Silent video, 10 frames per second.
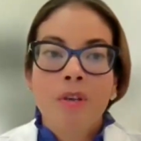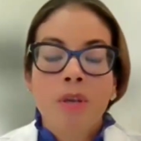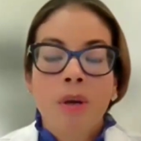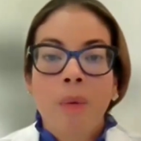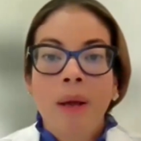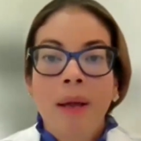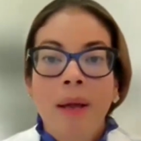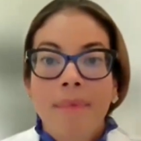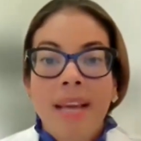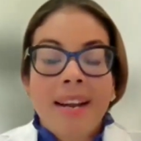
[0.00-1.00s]
So
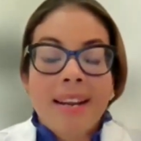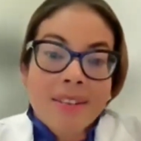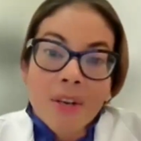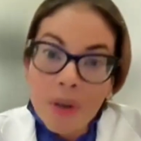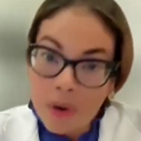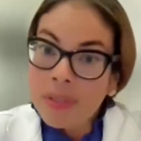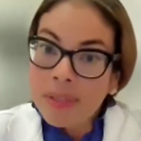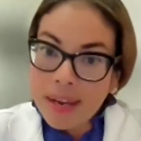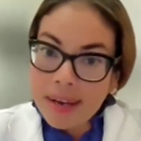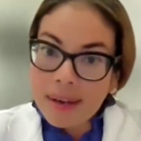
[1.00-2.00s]
that is a
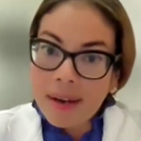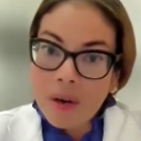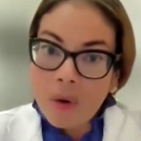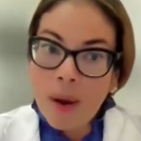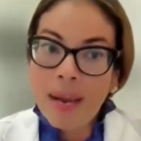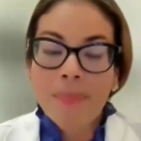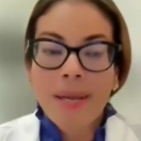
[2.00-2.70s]
good thing in a way,